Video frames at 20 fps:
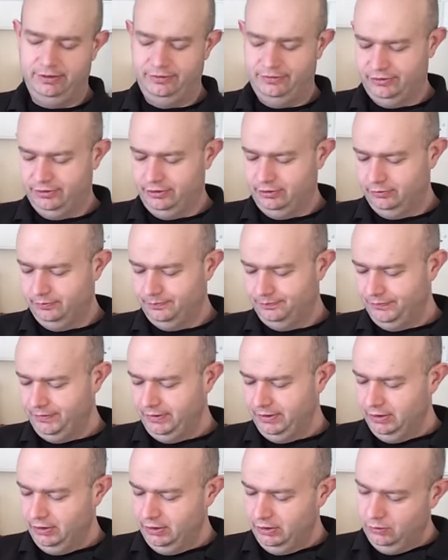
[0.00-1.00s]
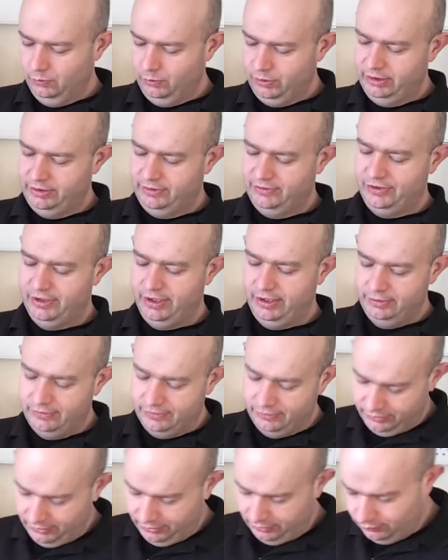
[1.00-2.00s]
So what I decided to
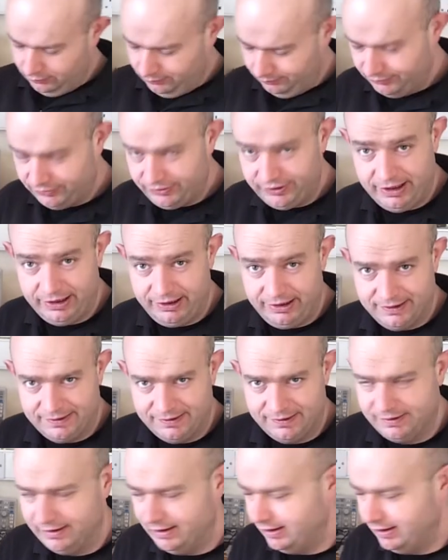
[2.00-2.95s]
do, take, as I said, a